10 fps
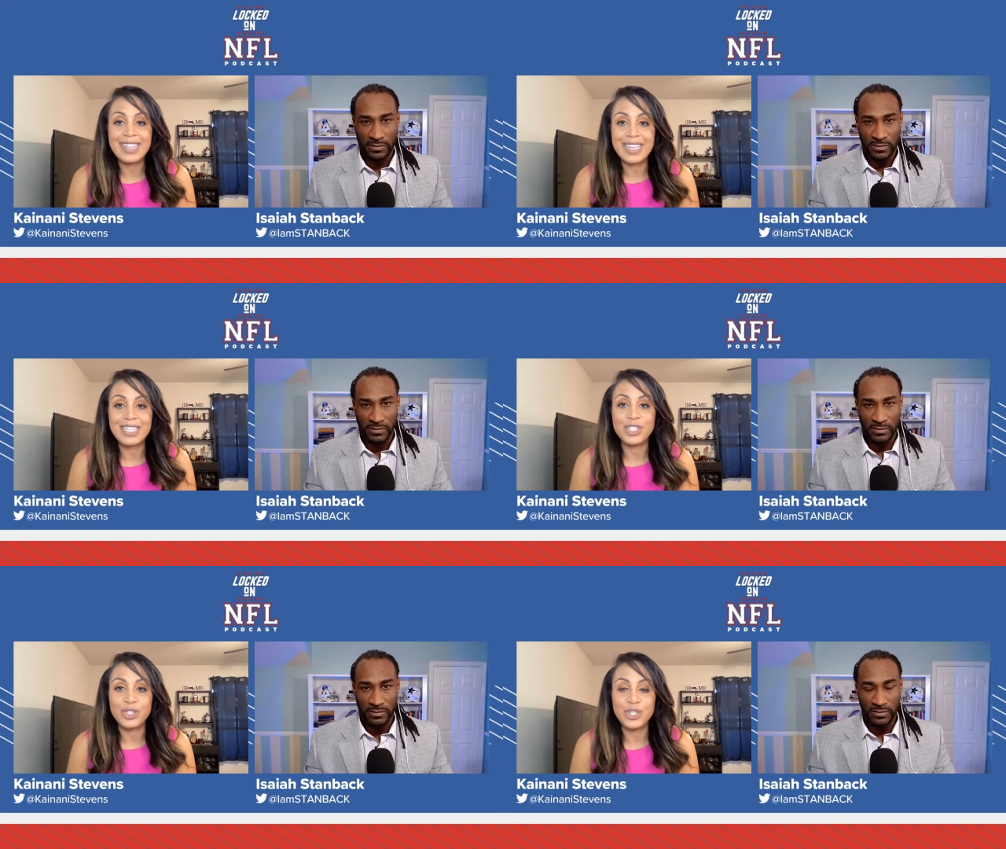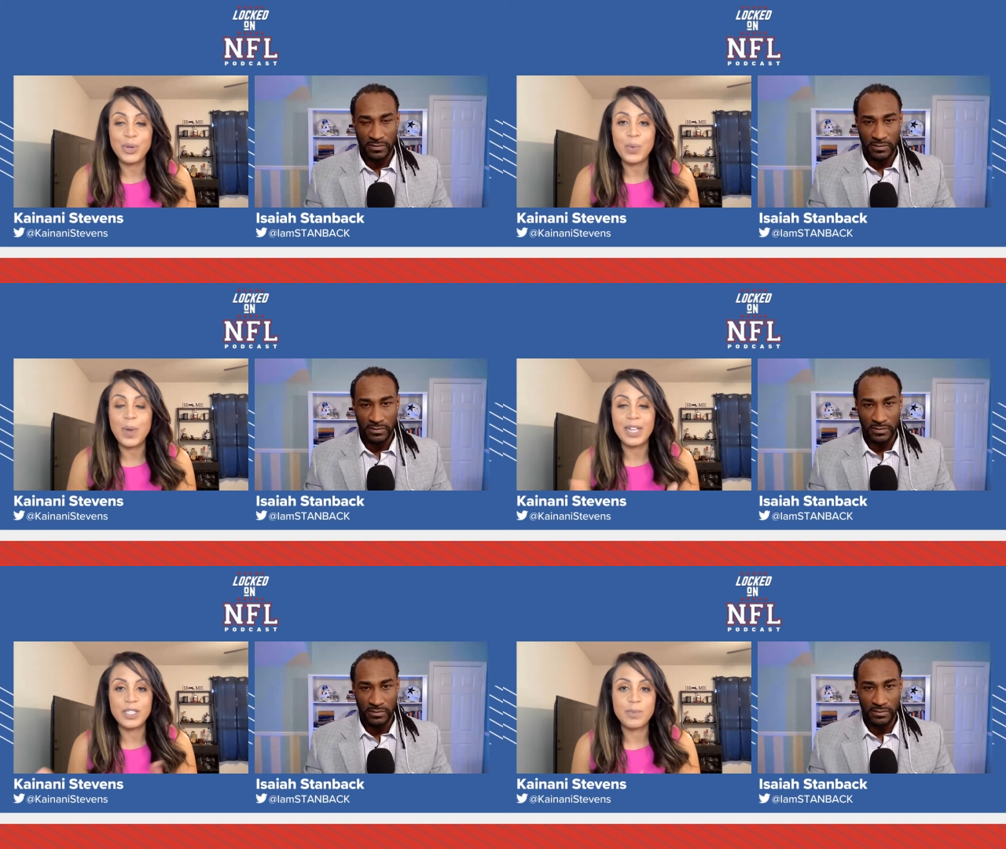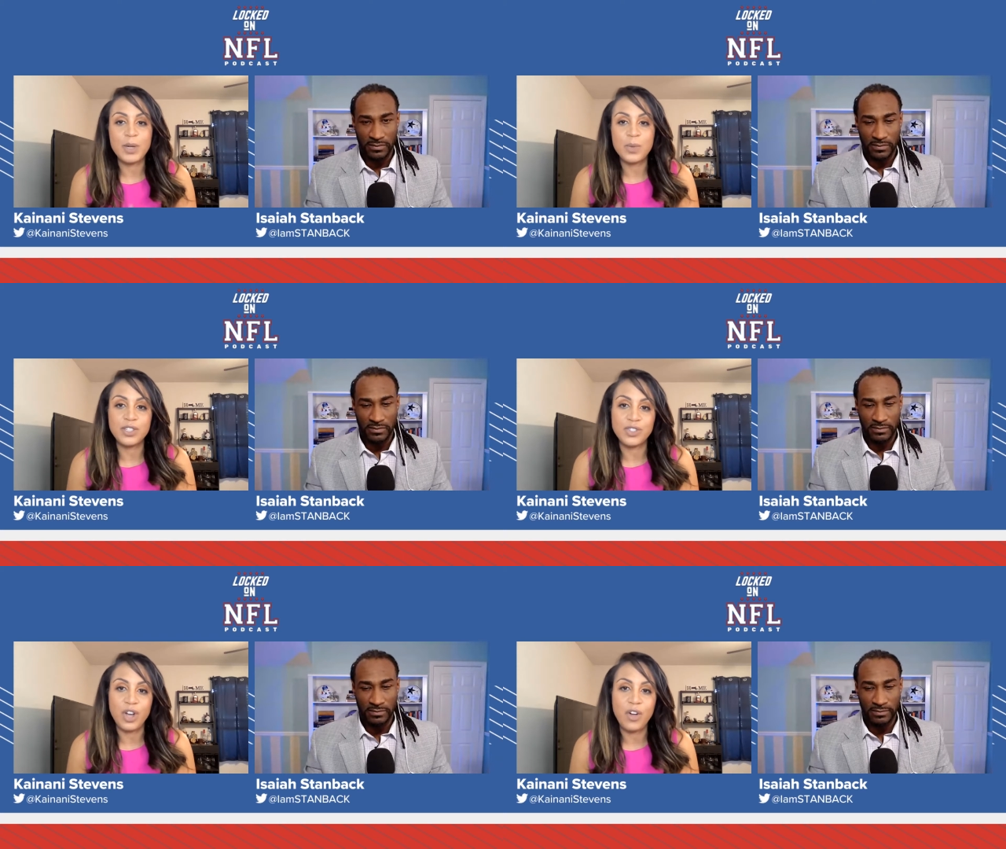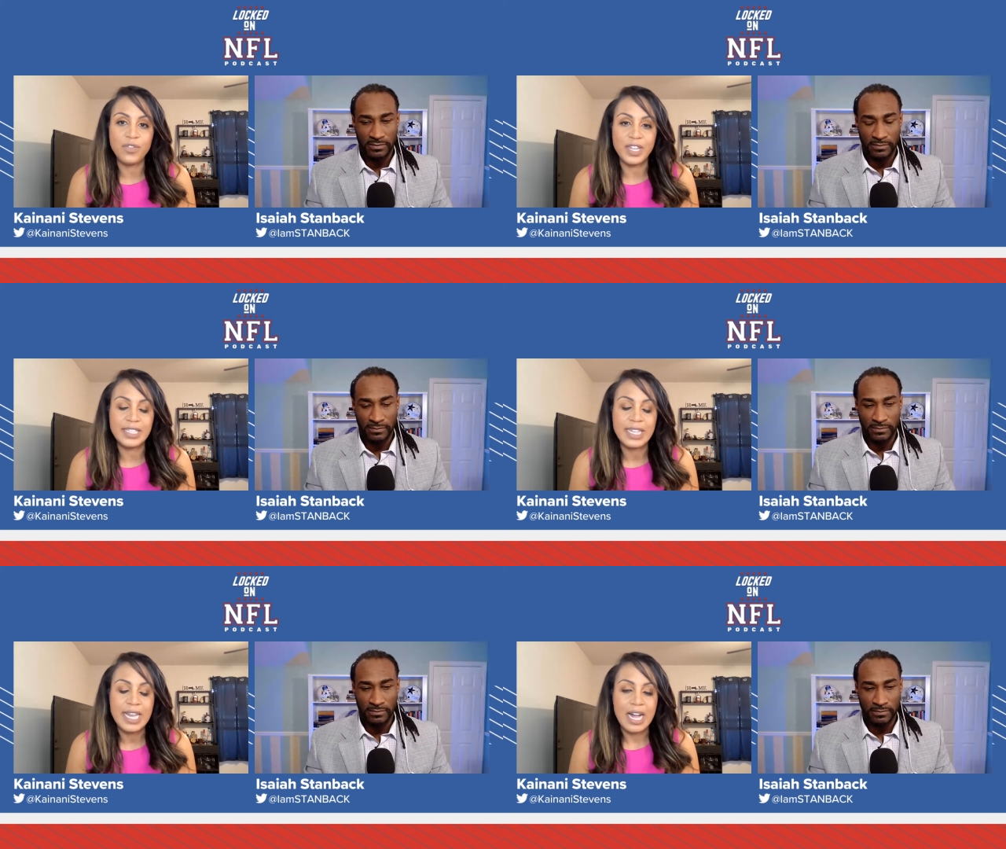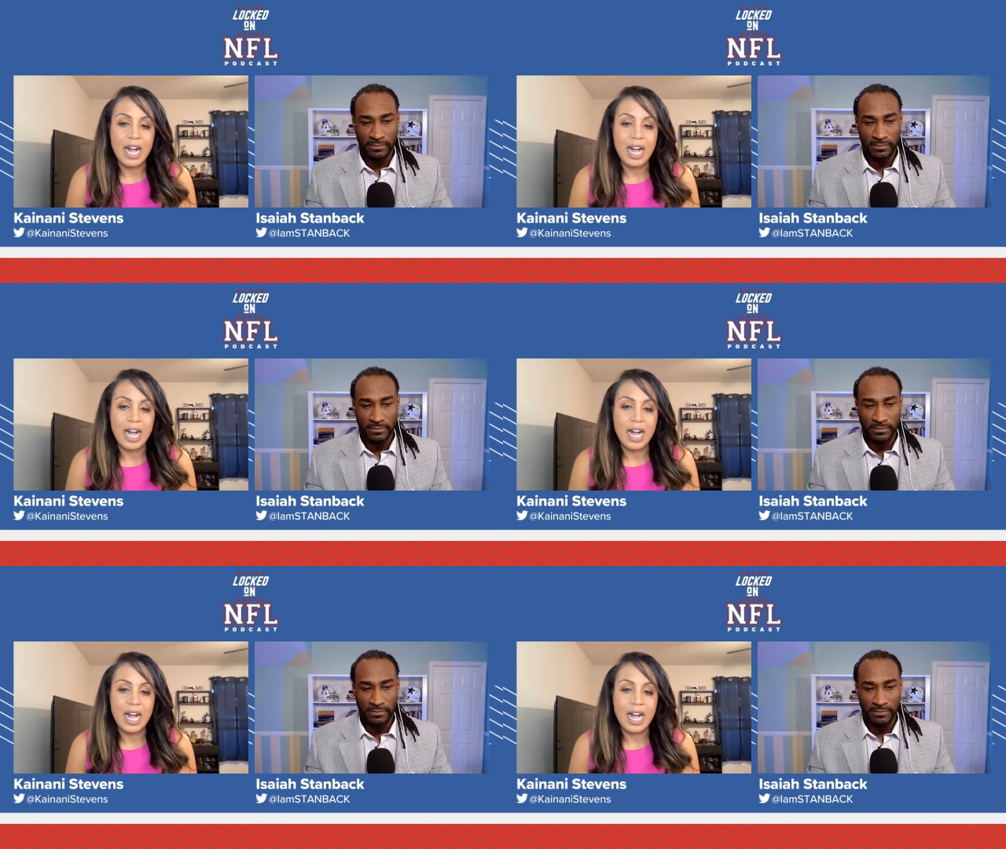Speaker 1: thing to do while he's been with the Dolphins.